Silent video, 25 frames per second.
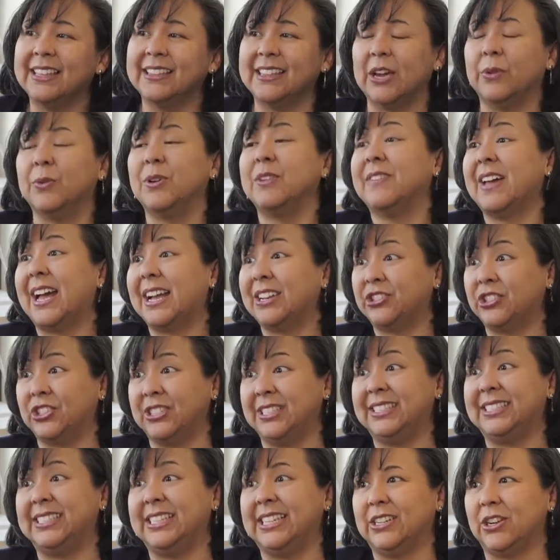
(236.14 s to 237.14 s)
that we've
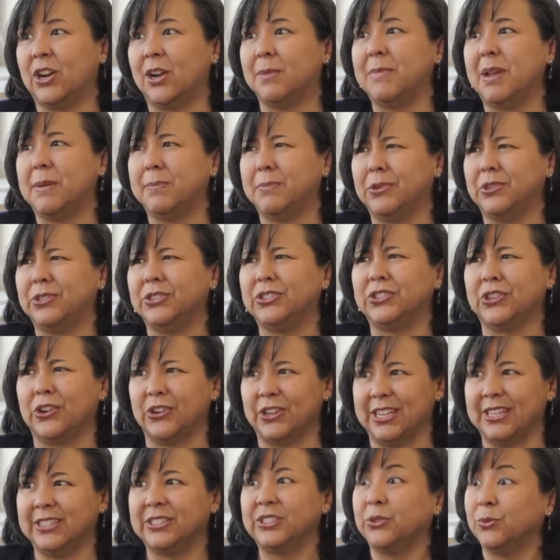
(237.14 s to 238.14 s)
actually seen our members
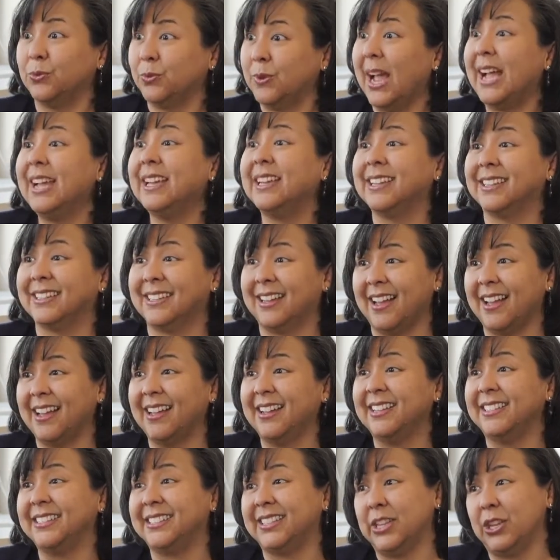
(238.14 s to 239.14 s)
starting to
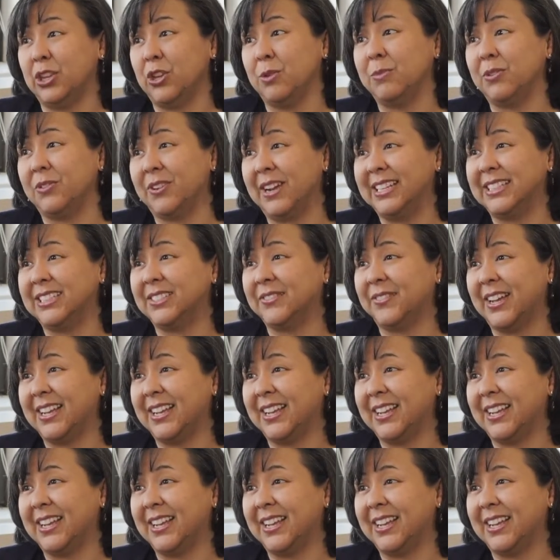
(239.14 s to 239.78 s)
recognize the human rights